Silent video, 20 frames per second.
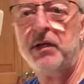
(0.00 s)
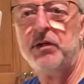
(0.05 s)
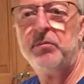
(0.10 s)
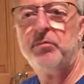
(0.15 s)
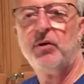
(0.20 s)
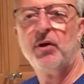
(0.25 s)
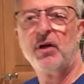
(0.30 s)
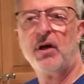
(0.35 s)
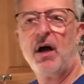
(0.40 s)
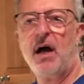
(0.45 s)
you
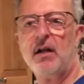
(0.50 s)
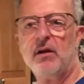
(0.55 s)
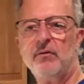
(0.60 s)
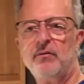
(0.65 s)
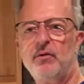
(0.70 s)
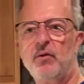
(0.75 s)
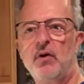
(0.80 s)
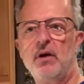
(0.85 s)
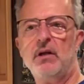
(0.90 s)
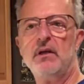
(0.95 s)
put olive
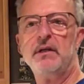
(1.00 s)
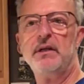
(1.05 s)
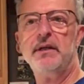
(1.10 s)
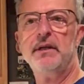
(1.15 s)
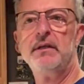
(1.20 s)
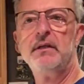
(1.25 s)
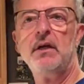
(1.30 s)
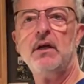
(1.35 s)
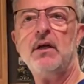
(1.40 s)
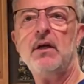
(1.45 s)
oil in,
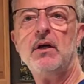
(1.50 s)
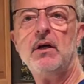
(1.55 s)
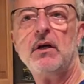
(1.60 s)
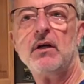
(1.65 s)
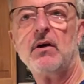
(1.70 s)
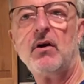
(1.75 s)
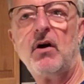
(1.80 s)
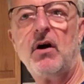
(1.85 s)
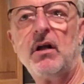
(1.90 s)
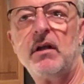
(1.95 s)

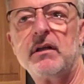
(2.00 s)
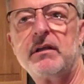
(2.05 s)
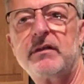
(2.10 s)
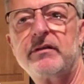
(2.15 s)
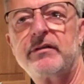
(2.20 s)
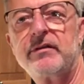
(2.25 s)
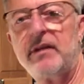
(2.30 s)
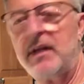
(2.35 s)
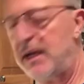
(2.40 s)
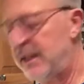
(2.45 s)
garlic
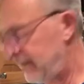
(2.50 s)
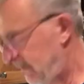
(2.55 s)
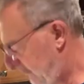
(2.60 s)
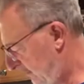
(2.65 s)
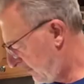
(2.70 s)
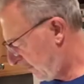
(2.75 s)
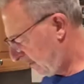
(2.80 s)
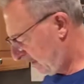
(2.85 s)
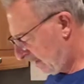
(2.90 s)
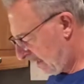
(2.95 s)
sliced,
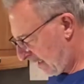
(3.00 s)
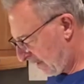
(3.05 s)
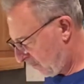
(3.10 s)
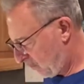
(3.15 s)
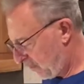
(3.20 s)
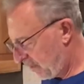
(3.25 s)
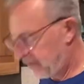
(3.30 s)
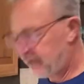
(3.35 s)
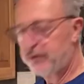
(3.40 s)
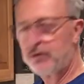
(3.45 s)
like
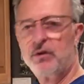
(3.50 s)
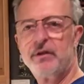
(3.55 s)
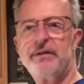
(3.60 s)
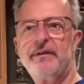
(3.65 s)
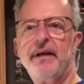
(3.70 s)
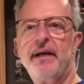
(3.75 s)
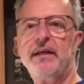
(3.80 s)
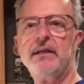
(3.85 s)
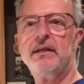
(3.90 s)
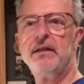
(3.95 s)
we
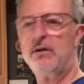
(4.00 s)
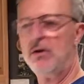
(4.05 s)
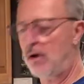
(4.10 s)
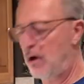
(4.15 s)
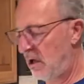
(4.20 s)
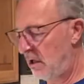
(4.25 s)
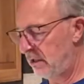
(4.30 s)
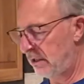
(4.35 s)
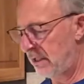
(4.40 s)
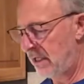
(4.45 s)
sauteed the
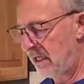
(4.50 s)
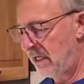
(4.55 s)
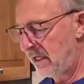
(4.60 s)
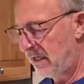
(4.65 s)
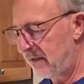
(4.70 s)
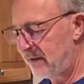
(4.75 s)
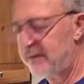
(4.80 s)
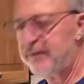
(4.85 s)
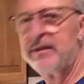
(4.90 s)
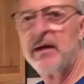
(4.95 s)
garlic
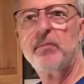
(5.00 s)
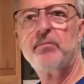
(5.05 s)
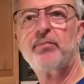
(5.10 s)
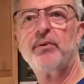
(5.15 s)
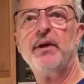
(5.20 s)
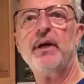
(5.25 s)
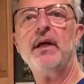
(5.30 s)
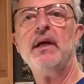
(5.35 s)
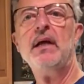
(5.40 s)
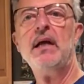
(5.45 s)

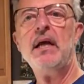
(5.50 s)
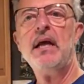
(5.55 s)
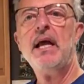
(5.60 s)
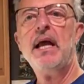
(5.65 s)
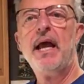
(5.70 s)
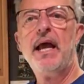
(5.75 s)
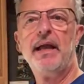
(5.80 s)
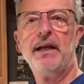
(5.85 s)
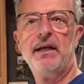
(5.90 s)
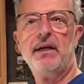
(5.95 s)
separate.
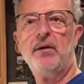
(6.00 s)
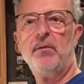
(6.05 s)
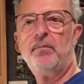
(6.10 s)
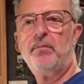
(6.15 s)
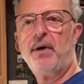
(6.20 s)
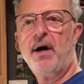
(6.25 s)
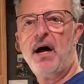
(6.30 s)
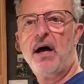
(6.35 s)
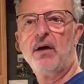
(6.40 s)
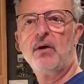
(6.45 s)
And in a
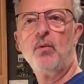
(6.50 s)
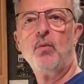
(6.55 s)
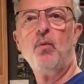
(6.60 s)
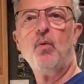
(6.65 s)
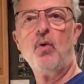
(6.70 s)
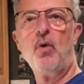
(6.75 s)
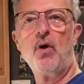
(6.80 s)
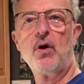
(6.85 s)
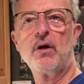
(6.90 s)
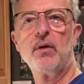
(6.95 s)
pot of
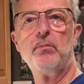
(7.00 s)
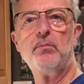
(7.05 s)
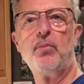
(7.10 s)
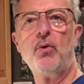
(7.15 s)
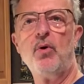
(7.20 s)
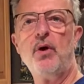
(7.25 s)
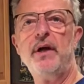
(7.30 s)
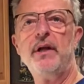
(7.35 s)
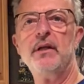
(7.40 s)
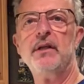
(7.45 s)
water
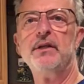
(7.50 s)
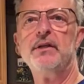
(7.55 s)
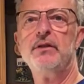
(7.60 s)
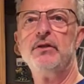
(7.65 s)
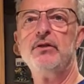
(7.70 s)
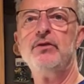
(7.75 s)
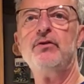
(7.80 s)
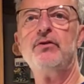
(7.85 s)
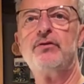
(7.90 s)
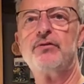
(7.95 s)
boiling,
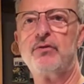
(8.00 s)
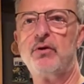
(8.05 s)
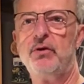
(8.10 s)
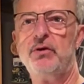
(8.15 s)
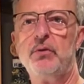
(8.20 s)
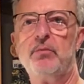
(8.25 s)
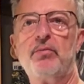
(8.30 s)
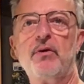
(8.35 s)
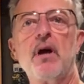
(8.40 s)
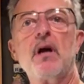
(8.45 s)
you throw your
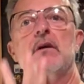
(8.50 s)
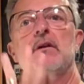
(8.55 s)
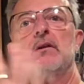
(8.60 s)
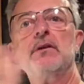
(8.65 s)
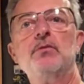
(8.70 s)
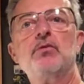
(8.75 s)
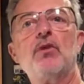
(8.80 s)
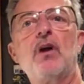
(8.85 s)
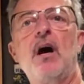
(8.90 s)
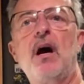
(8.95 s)
broccoli
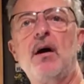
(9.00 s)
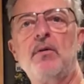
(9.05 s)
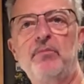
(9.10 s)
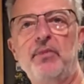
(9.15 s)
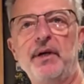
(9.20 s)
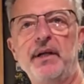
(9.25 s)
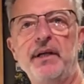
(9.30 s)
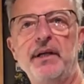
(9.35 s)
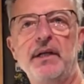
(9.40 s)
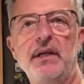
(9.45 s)
rabe
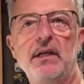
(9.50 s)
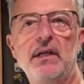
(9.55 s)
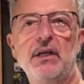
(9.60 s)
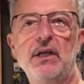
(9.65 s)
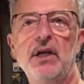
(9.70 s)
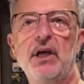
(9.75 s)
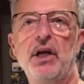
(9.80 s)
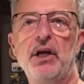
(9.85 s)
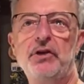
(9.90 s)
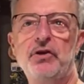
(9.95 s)
in it
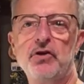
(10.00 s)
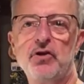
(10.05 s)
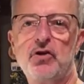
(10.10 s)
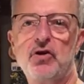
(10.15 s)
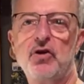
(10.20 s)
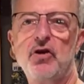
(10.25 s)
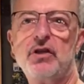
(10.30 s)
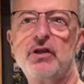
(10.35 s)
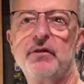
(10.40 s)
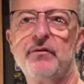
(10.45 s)
and you
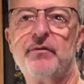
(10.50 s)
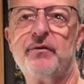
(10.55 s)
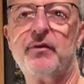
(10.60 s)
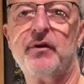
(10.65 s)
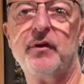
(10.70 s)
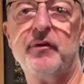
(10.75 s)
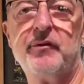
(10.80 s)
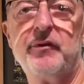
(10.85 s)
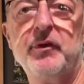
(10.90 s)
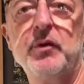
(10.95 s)
cook it for
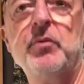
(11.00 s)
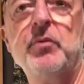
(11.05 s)
a few